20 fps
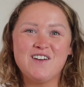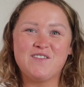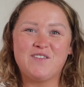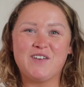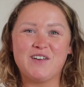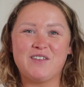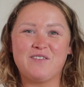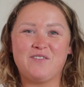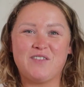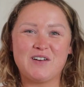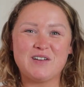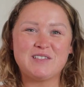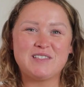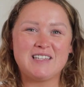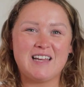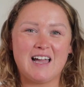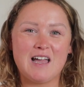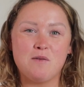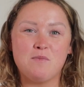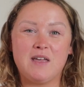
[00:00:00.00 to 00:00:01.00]
for the first
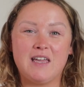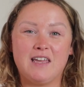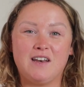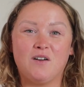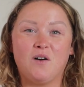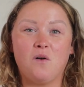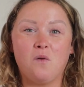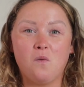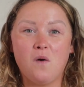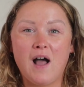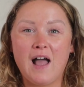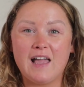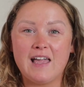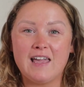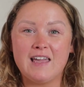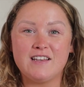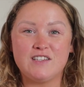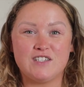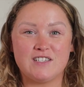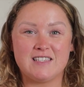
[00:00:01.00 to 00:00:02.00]
time in
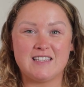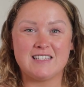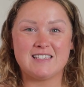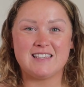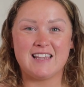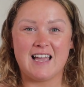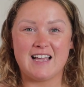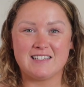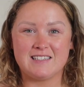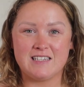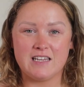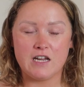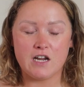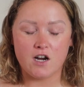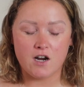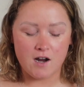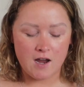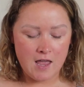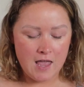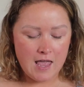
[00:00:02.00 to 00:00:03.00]
Hawaii just this last
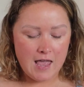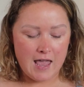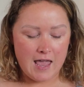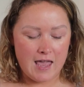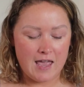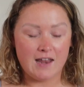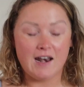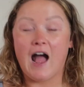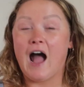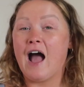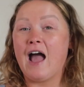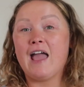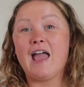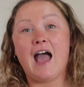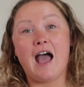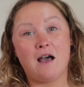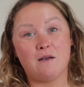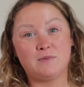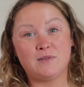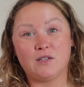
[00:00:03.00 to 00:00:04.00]
year, and I
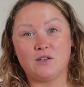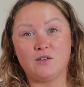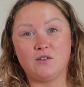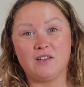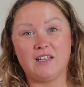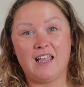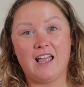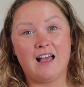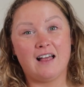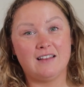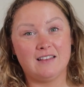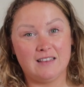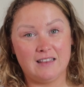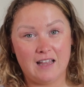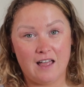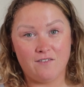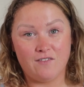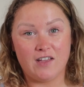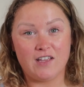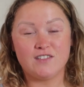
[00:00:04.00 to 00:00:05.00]
absolutely
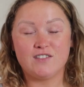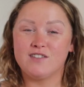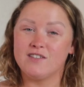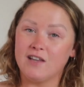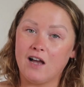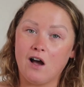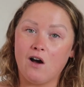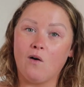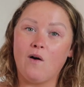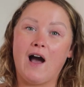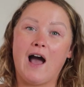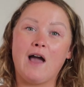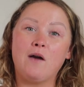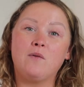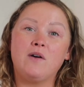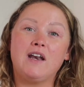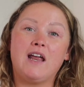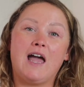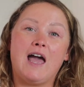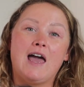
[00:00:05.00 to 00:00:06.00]
love it. So I
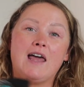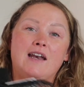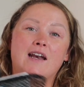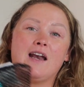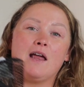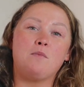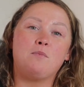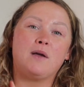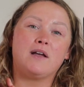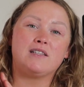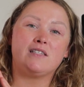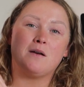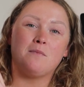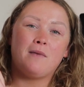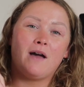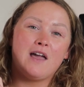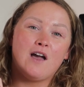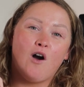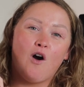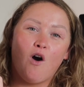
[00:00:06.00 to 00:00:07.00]
went ahead and I picked up
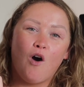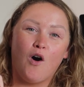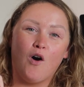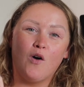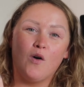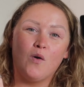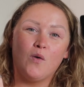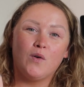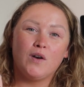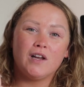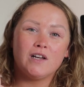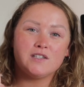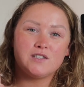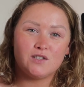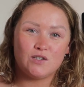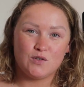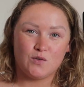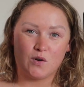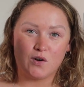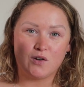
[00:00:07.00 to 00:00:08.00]
my own
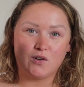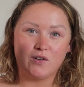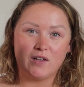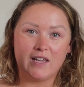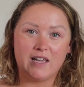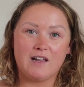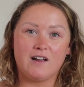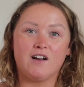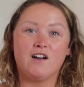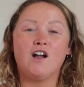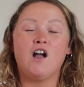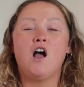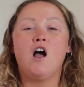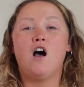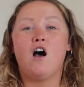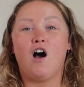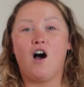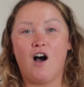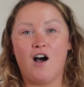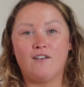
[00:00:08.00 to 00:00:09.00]
snorkel gear
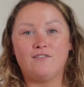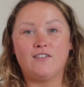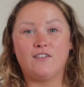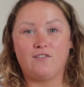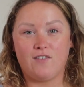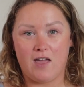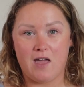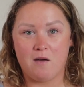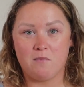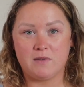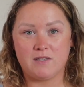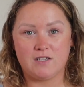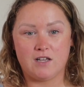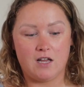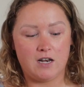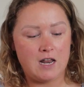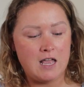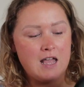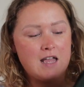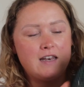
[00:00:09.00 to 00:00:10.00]
off of
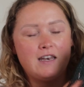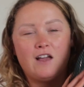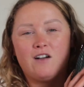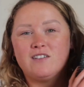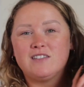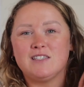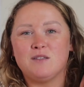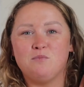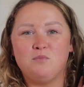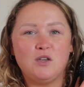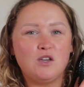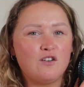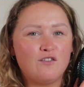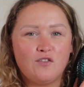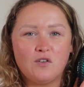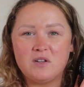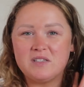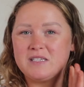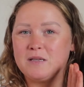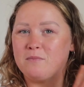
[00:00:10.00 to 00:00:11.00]
Amazon. Now it's
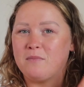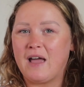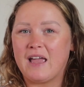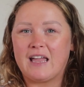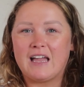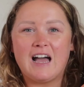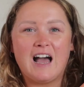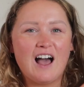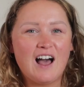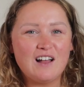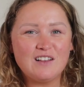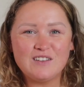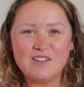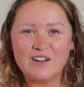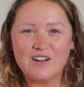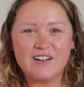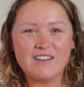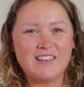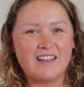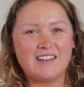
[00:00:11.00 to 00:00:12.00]
beautiful. It's in my
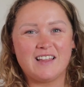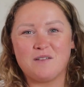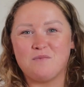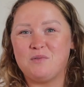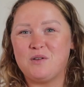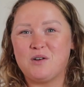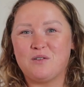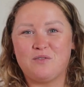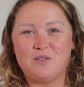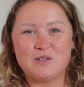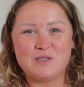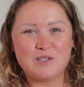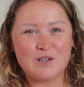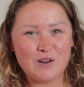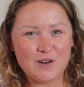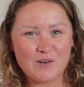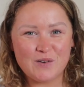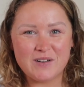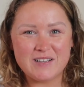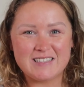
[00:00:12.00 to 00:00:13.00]
color, that like beautiful
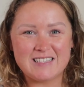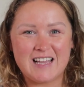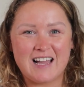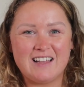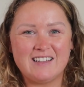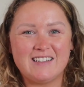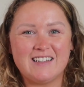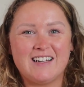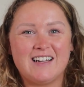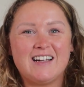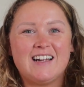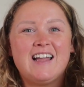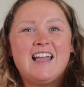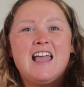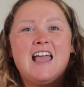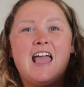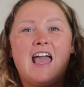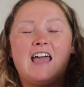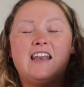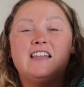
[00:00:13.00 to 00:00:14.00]
turquoise color,
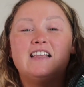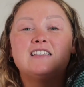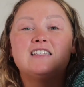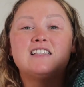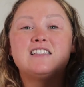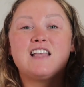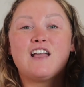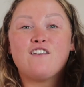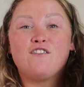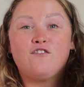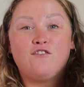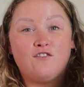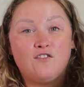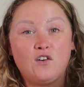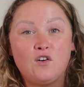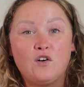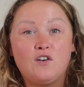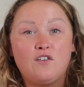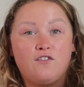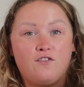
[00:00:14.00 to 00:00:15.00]
and this is a
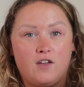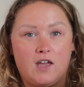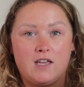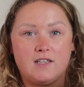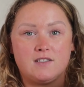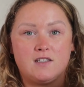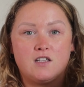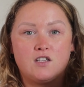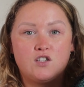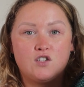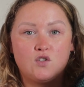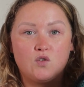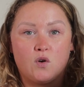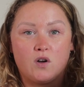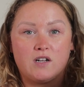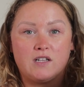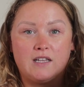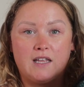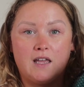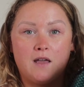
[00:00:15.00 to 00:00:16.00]
full face
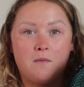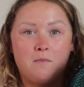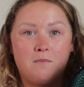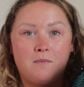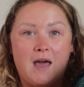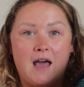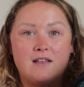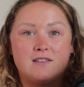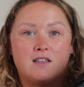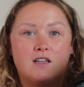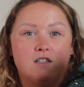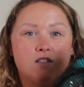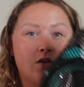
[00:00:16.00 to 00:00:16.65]
snorkeling mask.